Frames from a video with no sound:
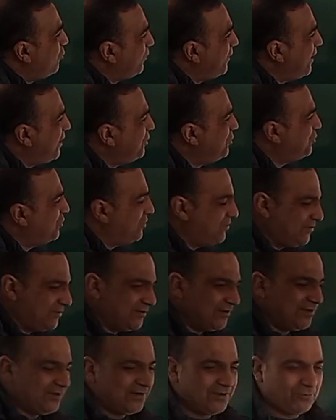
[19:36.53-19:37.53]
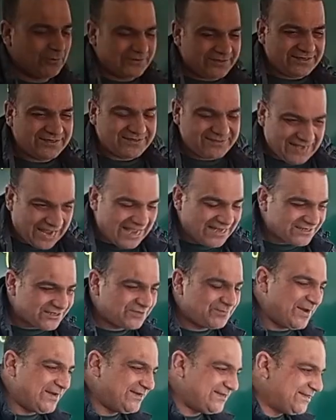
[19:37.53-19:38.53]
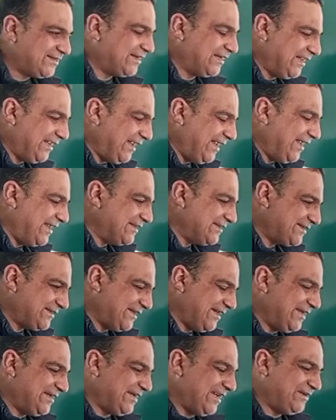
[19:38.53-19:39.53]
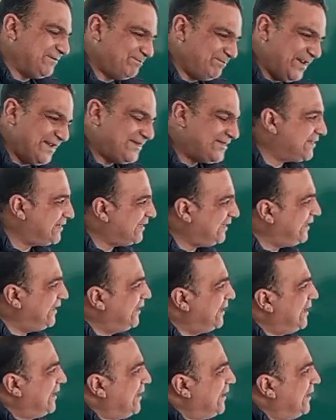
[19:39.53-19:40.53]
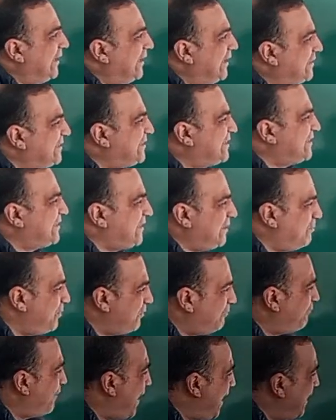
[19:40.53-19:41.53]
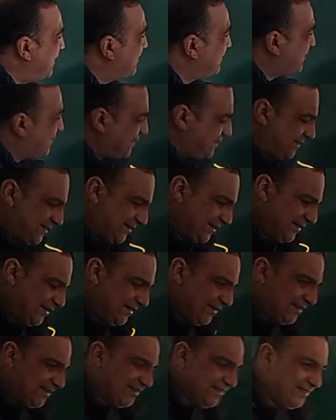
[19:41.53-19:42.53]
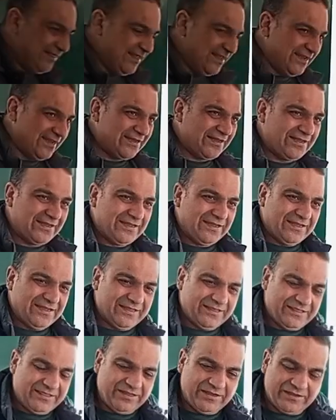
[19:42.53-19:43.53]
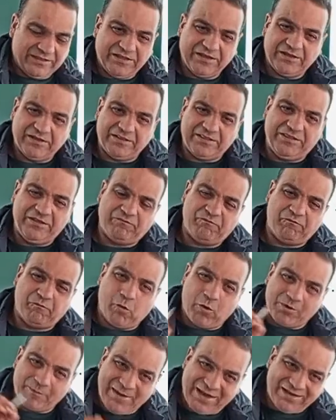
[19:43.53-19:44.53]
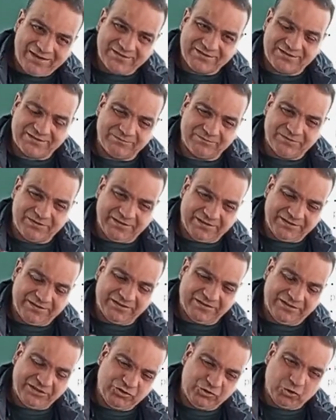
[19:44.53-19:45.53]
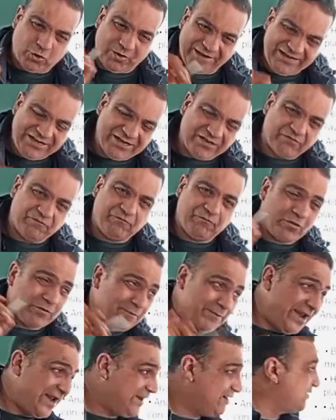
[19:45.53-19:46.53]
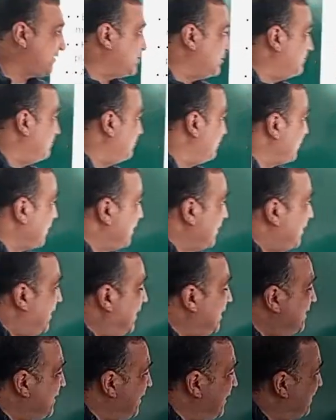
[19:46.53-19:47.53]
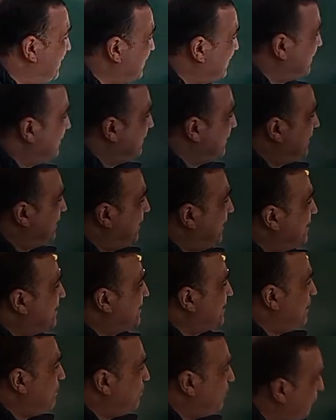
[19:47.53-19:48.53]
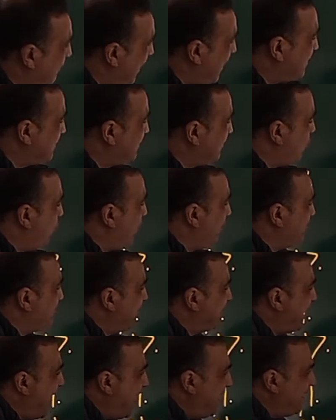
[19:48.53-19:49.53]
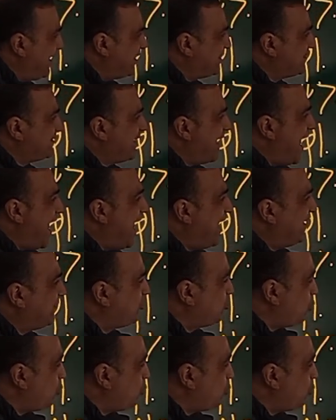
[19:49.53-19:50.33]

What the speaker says: notation, what it does basically is, it basically simplifies the formalism, the Schrödinger formalism. It simplifies the quantum mechanics. And